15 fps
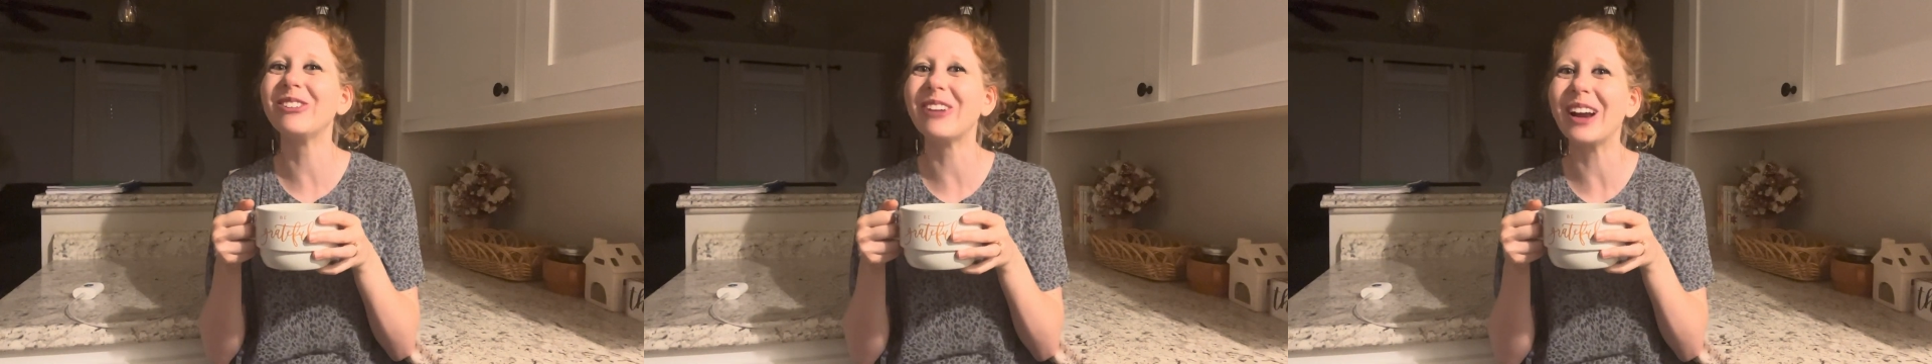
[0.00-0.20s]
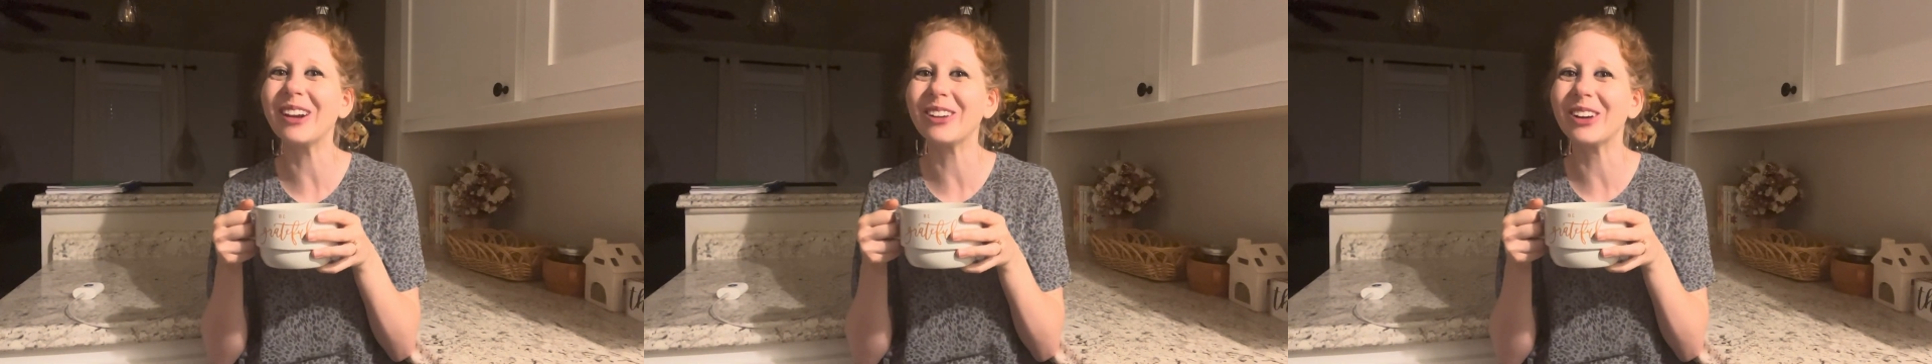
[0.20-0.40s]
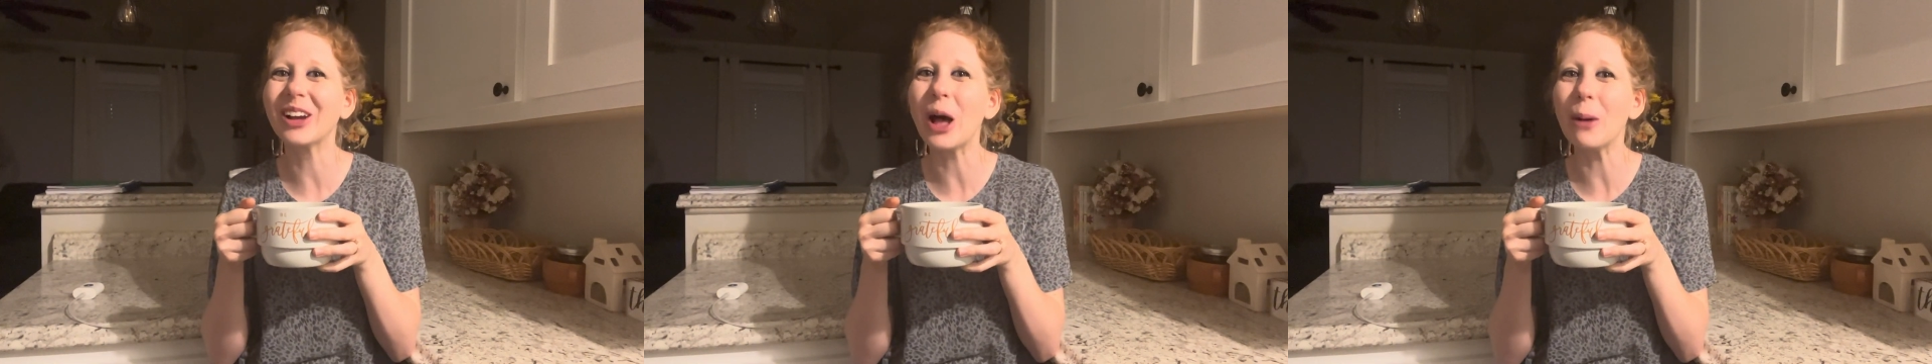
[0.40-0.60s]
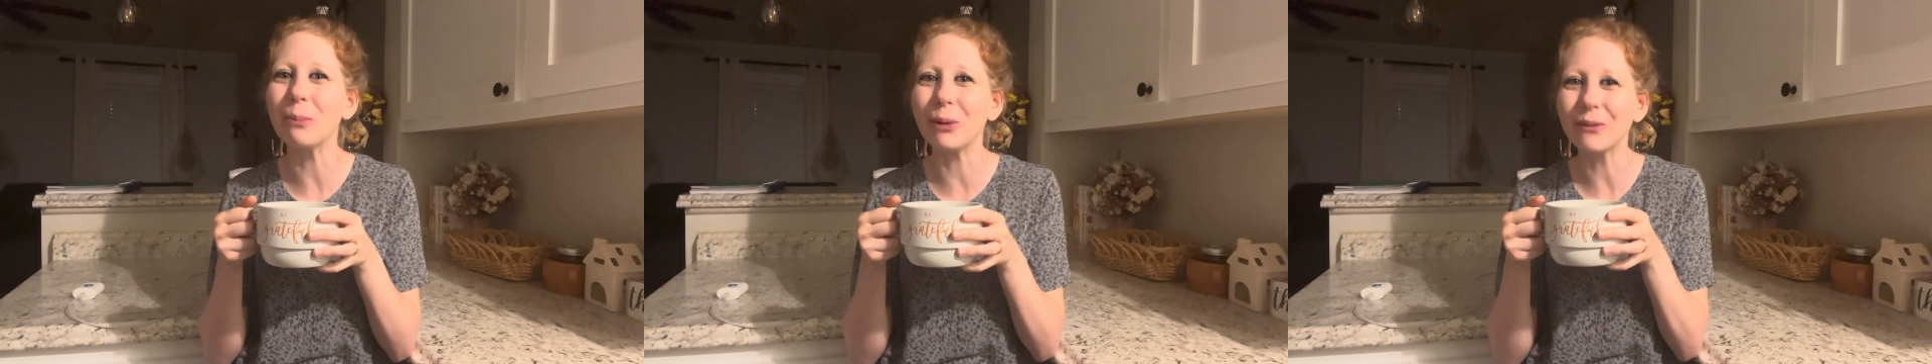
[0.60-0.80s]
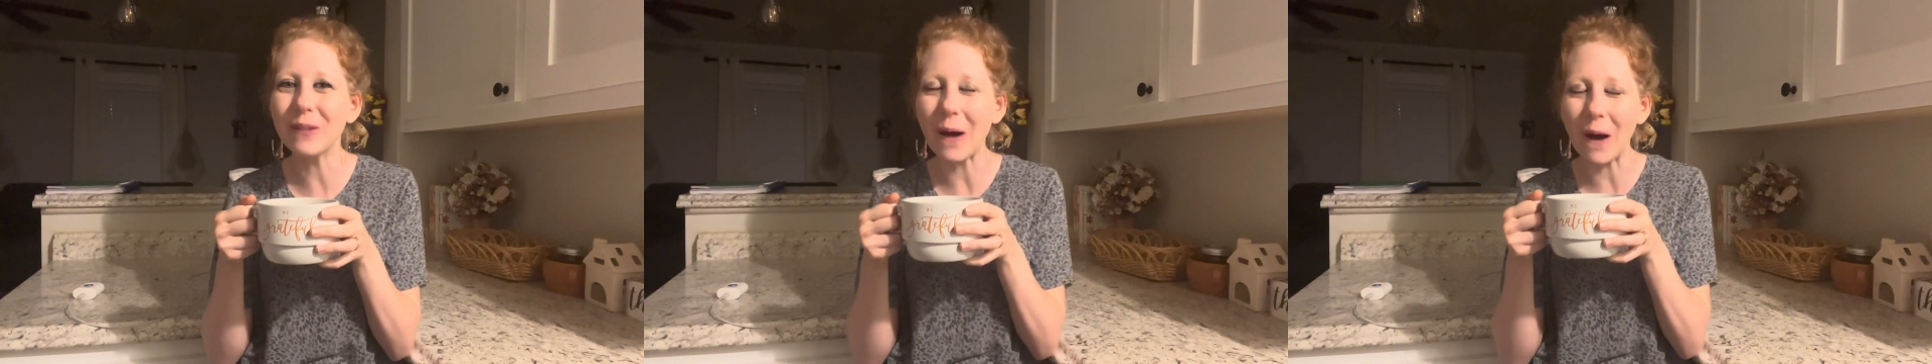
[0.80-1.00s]
regular cup
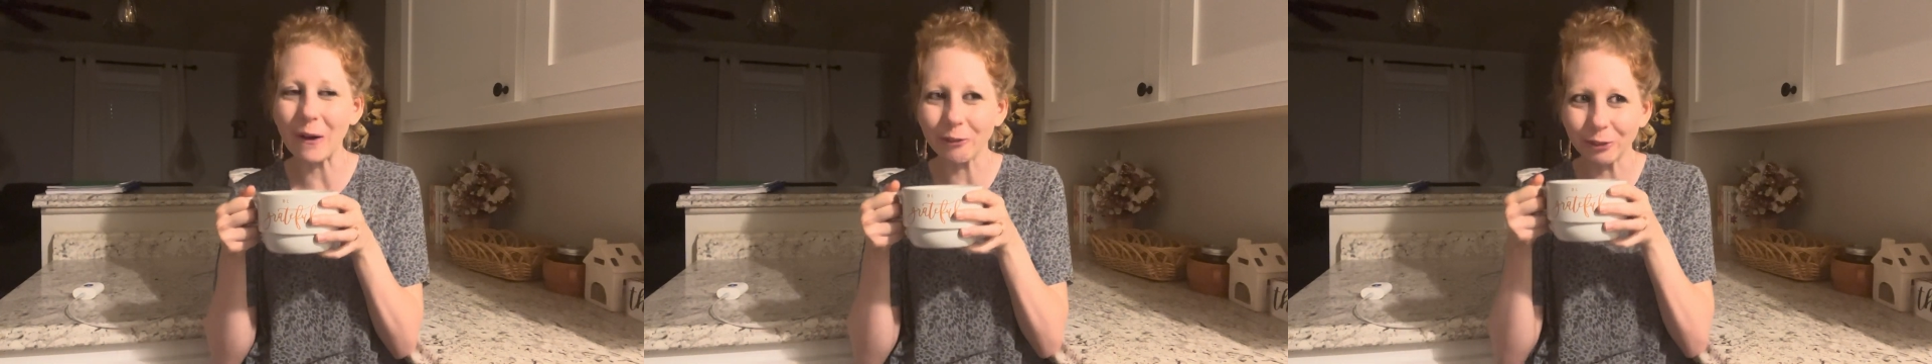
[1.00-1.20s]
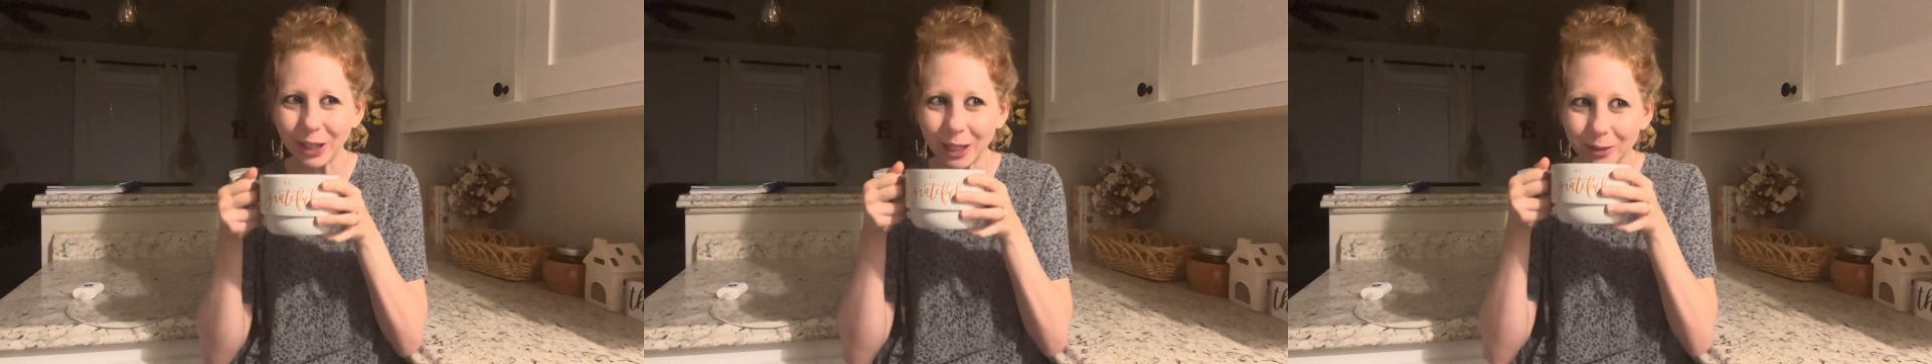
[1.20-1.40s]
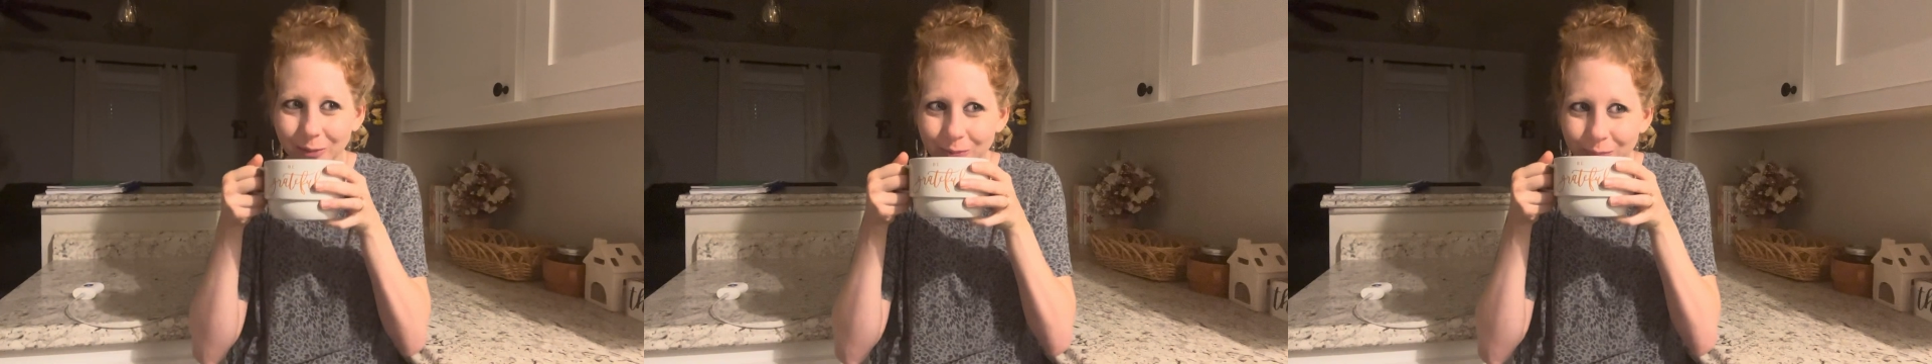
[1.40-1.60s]
of coffee,